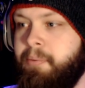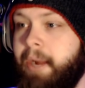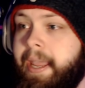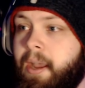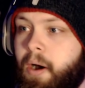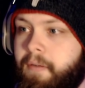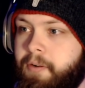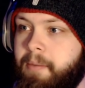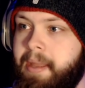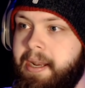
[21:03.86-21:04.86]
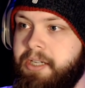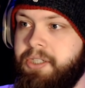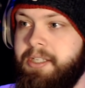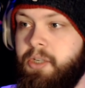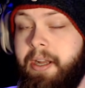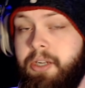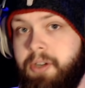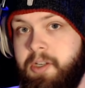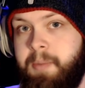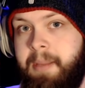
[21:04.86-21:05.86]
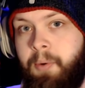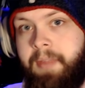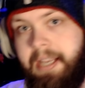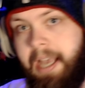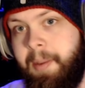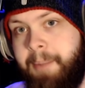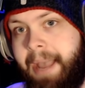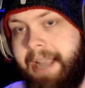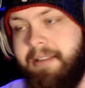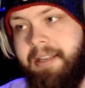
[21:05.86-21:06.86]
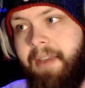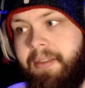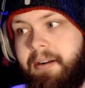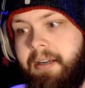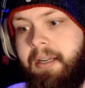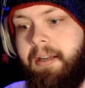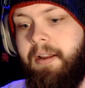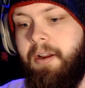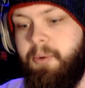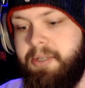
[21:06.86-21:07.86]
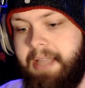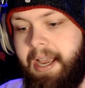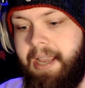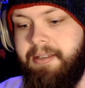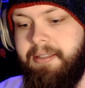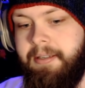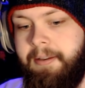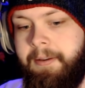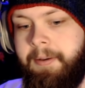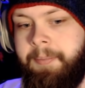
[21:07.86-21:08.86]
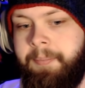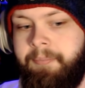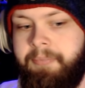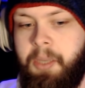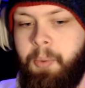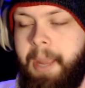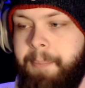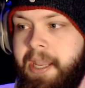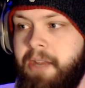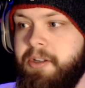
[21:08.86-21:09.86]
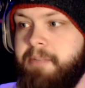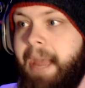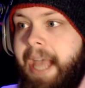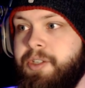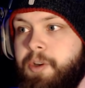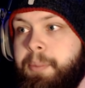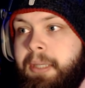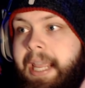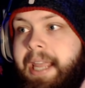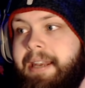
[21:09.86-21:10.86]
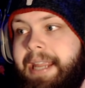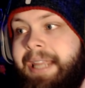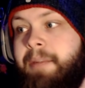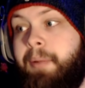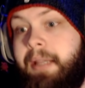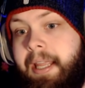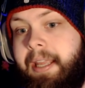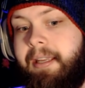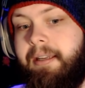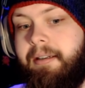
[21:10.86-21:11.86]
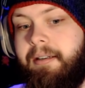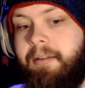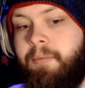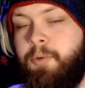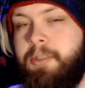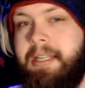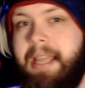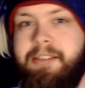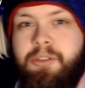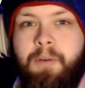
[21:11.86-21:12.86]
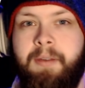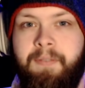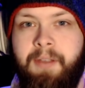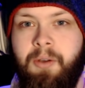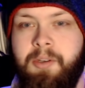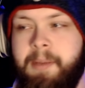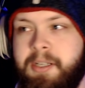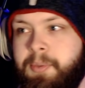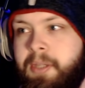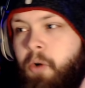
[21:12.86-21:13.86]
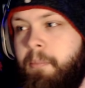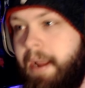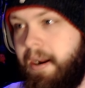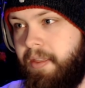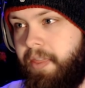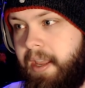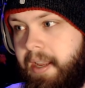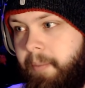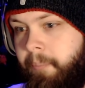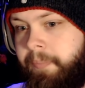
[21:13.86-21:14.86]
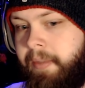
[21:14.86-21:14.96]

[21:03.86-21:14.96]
breaking off for a minute because she doesn't know how to trust people, and then coming back together was nice. We had Peter's master plan in play, which was a nice little reveal, especially with the whole Meredith thing.